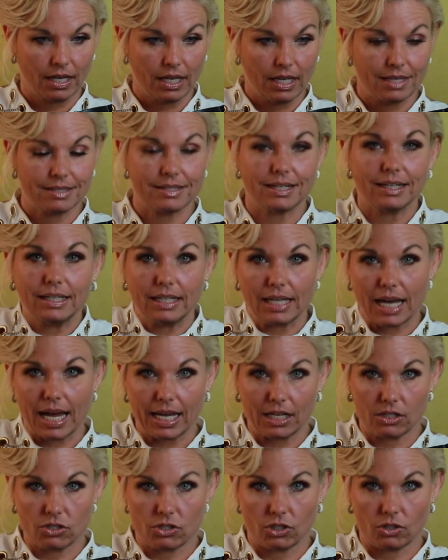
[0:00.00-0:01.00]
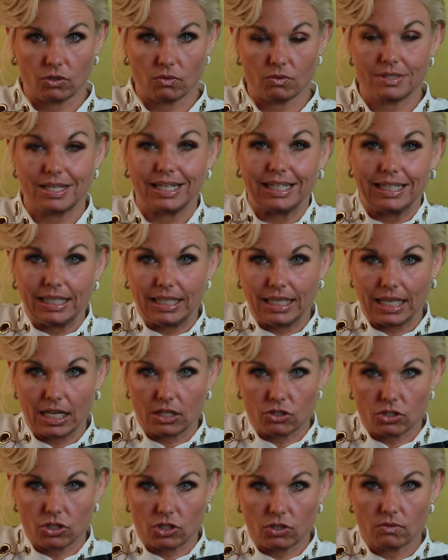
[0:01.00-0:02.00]
to guide you, to
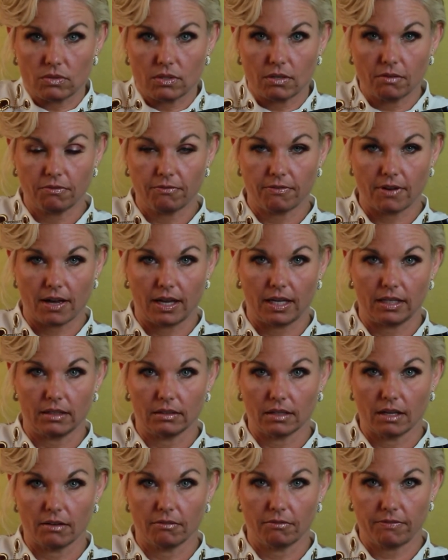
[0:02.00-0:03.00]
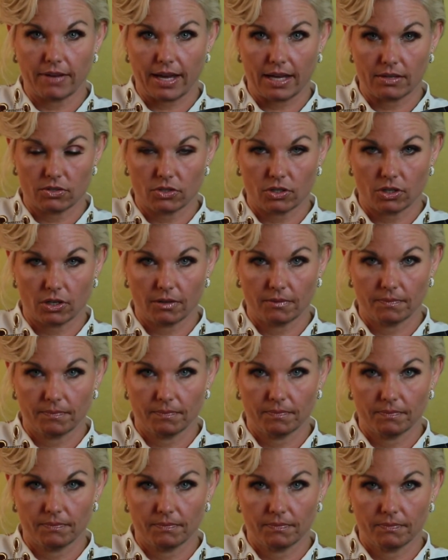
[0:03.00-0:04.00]
get you to find love faster.
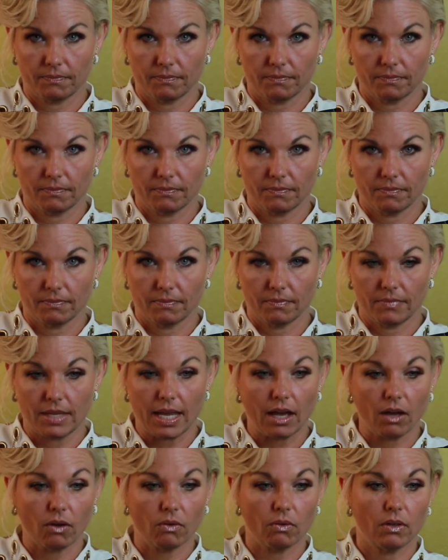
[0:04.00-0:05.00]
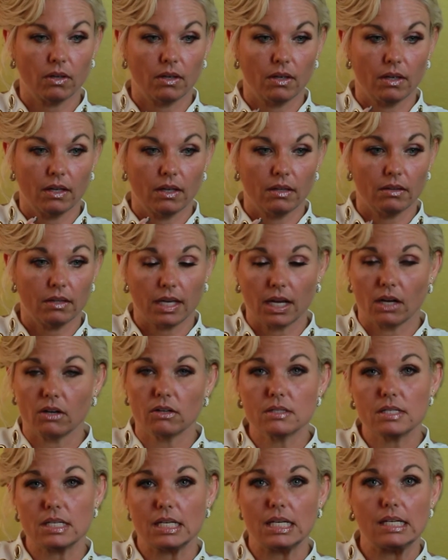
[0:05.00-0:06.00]
Now, the
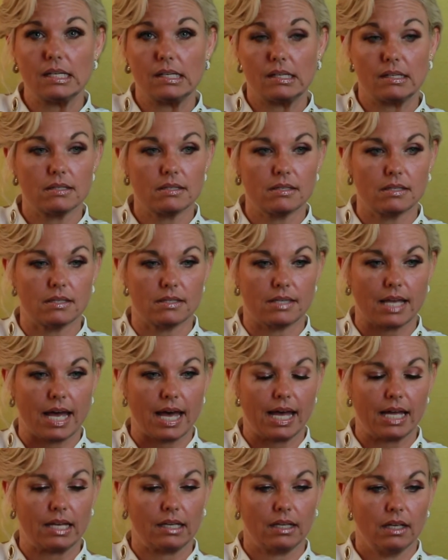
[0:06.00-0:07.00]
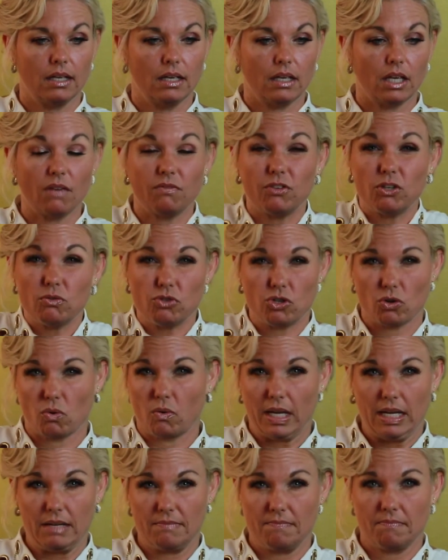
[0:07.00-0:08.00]
guarantee is, is that if you
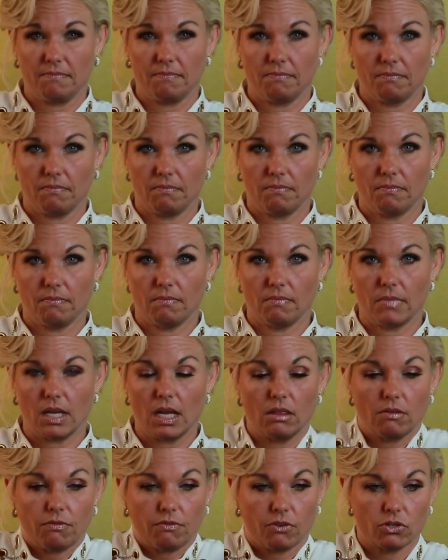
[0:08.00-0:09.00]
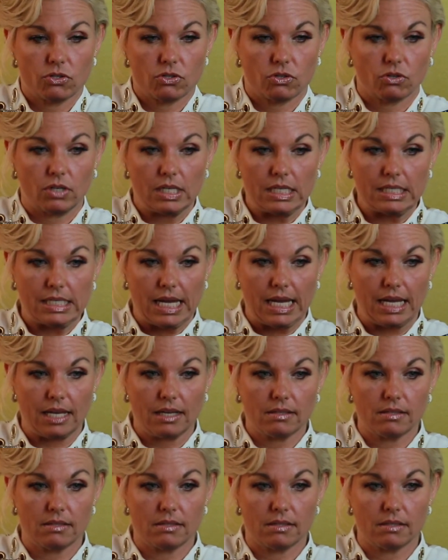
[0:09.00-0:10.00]
join in the first 30
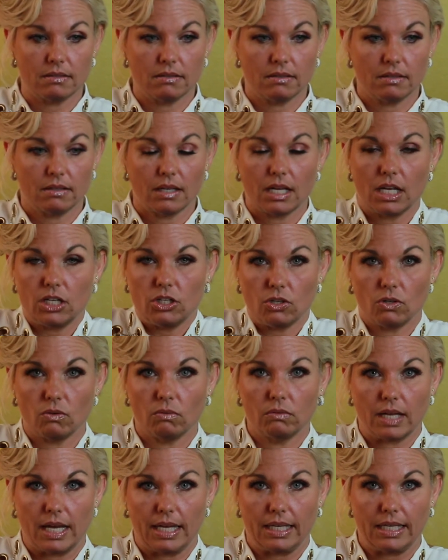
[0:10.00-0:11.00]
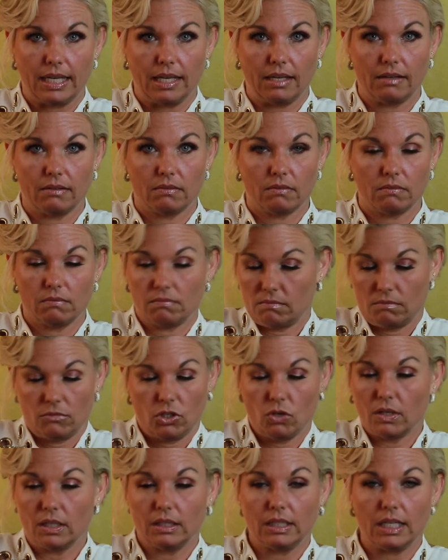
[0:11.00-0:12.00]
days, and you don't like it, you
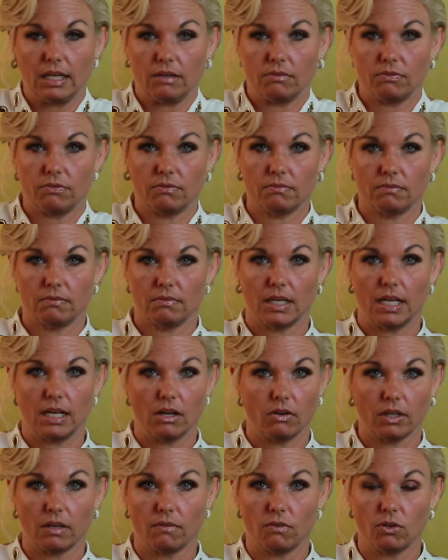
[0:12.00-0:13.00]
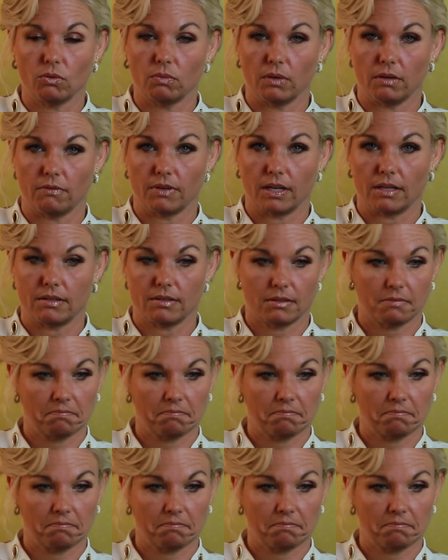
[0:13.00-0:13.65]
can leave and I'll give you a refund.